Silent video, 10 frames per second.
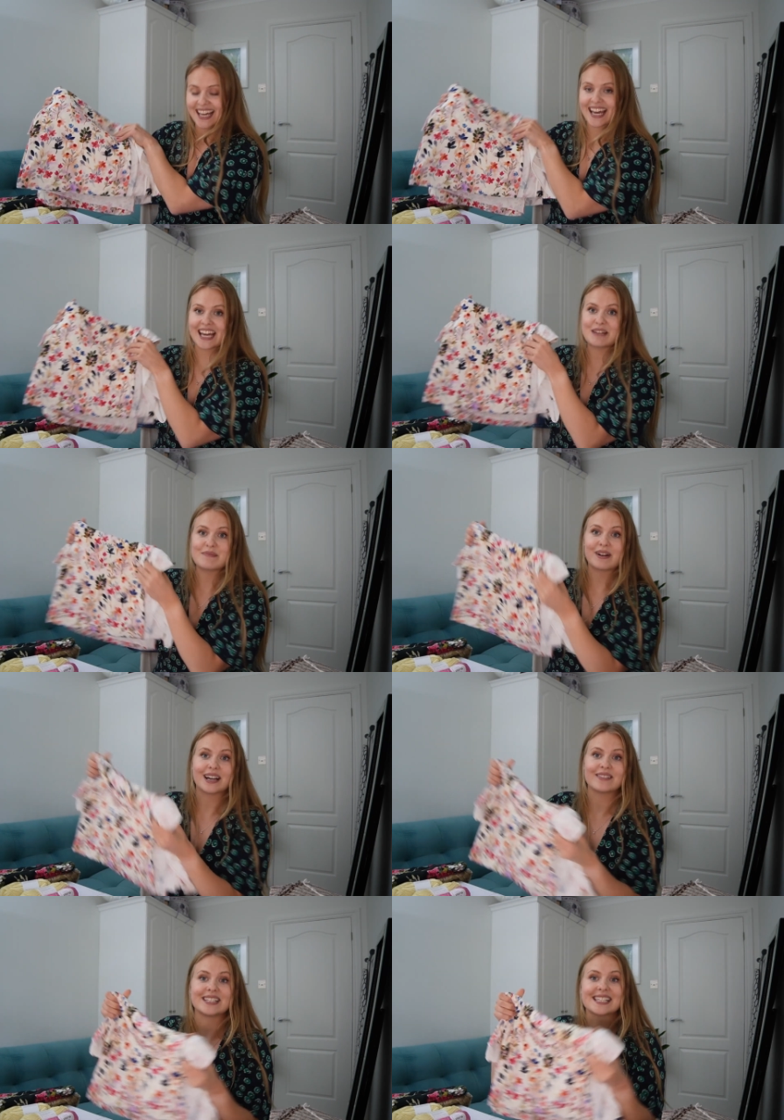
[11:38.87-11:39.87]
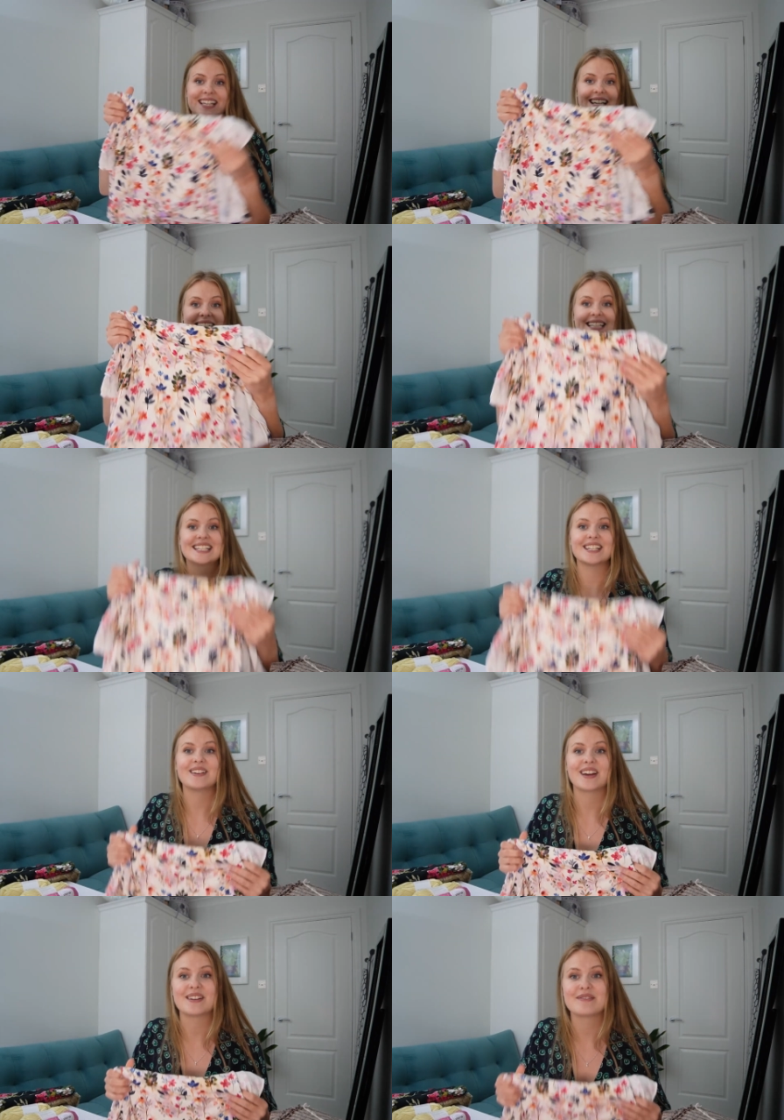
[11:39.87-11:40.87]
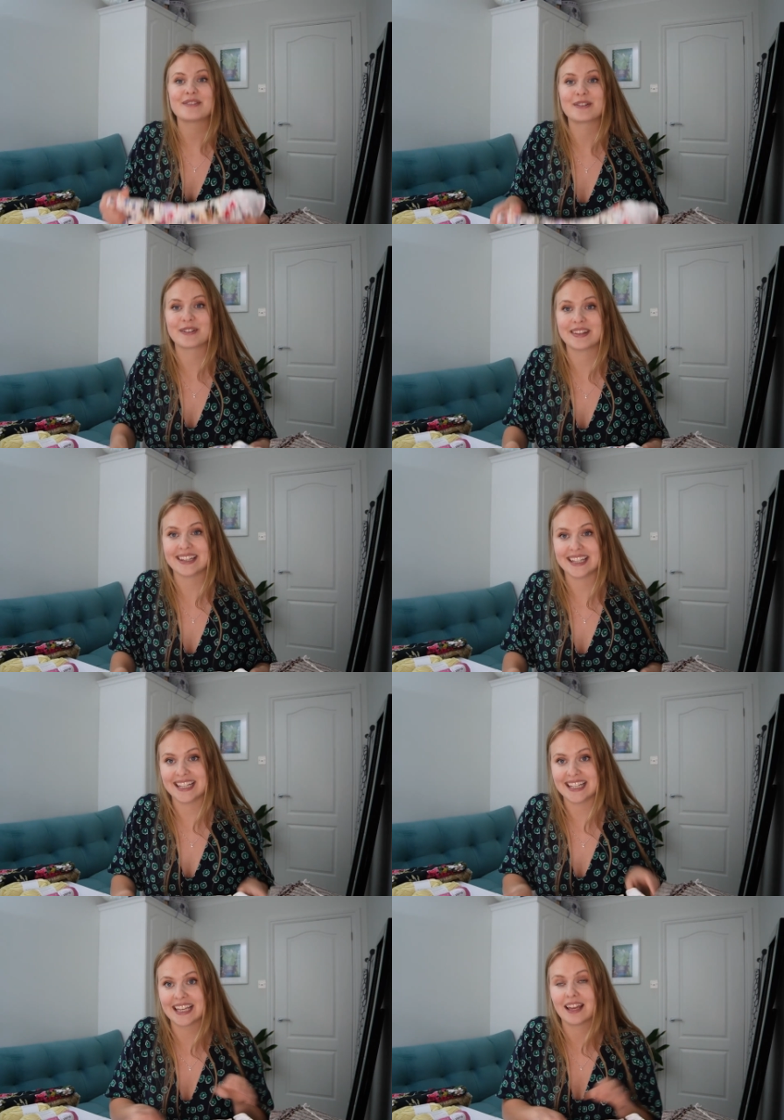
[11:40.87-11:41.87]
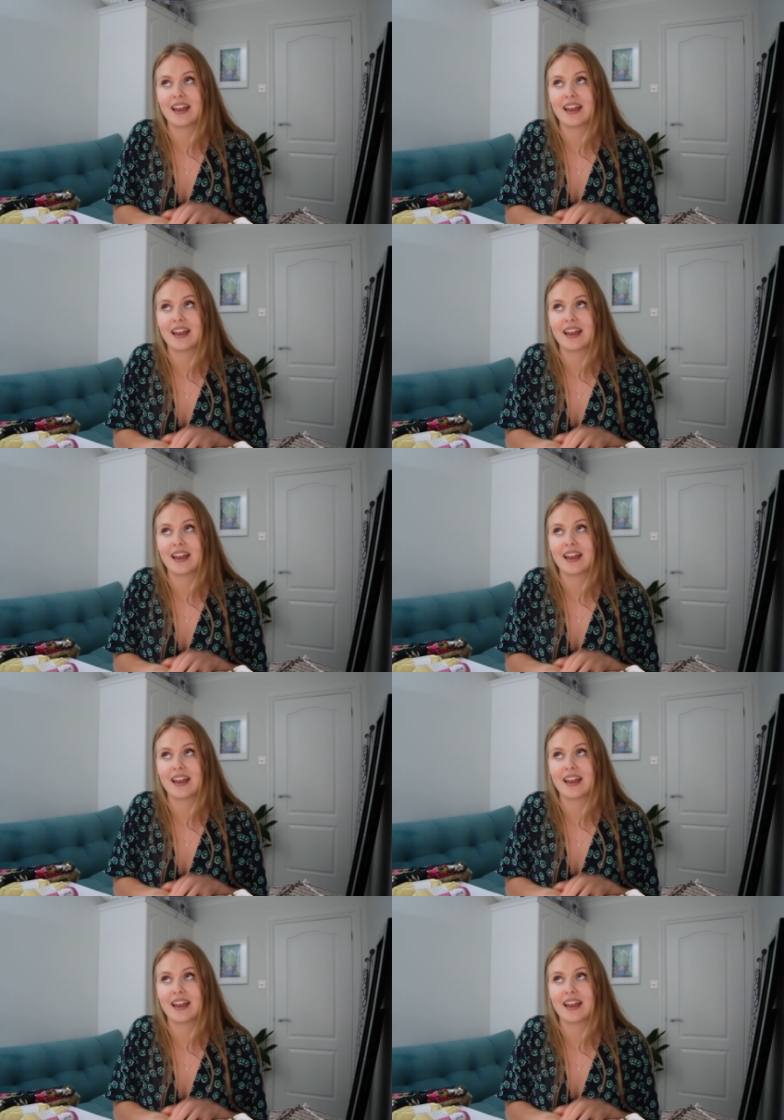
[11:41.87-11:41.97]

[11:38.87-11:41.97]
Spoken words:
I've decided to go for the